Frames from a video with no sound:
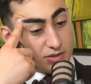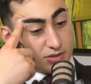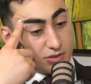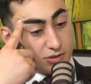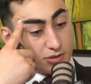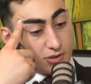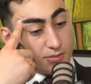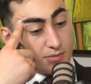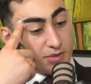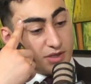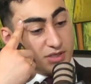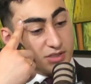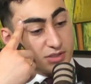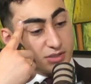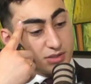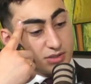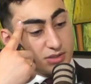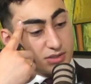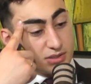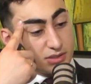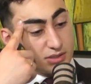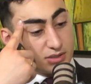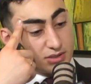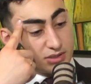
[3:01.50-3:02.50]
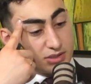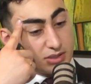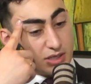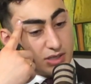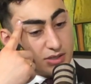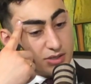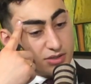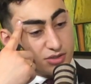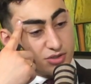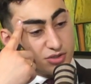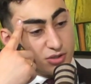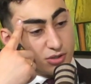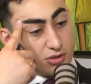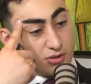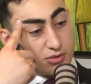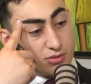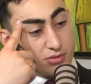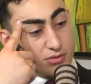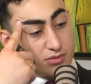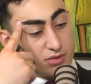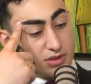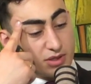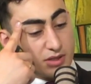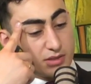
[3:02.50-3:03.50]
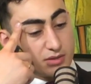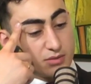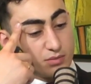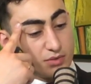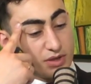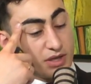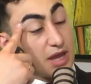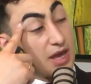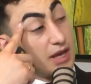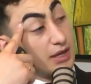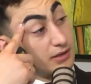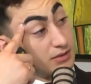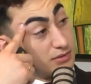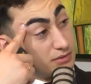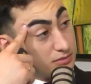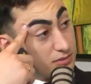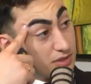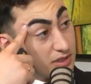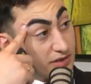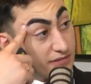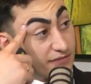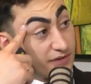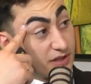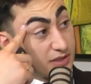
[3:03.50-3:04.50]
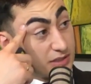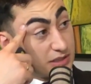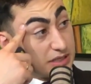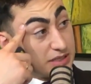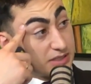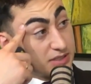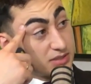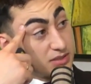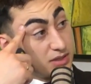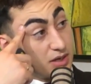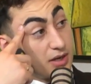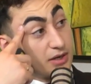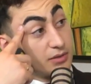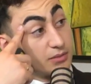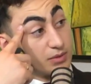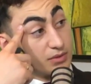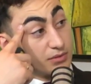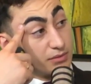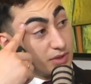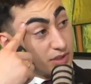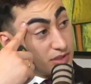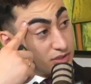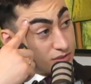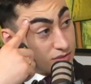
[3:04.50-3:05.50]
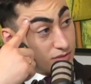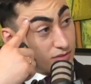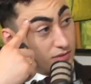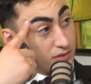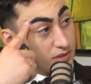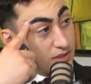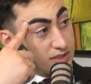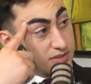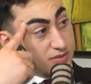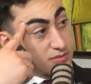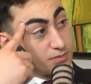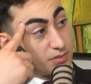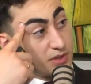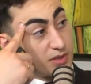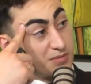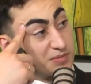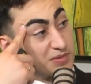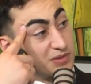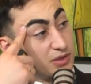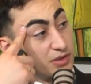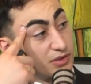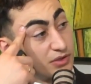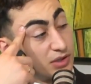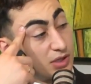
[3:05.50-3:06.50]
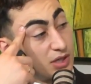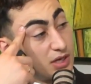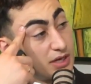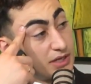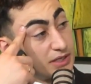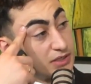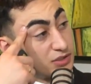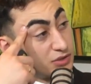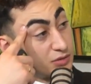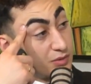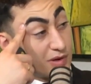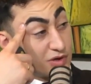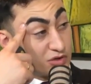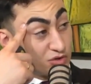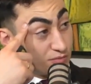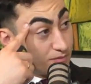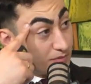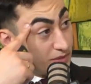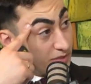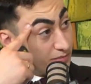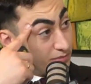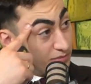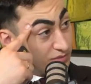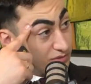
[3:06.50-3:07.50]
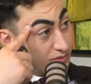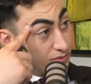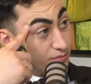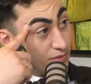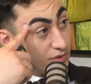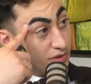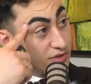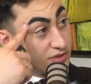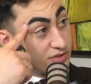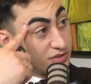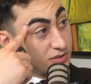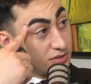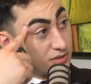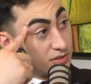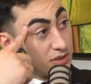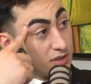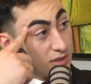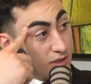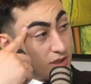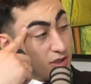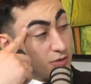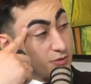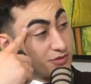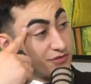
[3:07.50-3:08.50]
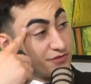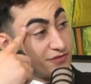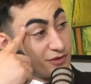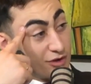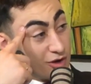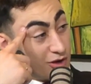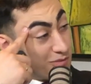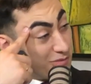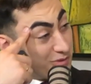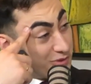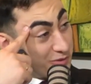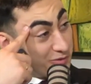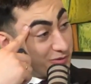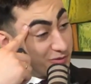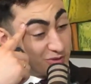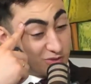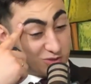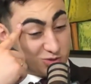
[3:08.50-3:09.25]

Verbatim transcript: So I mentioned at the start of the show that we had an event last night. We reached 2,000 people online, 200 people in person. It was phenomenal.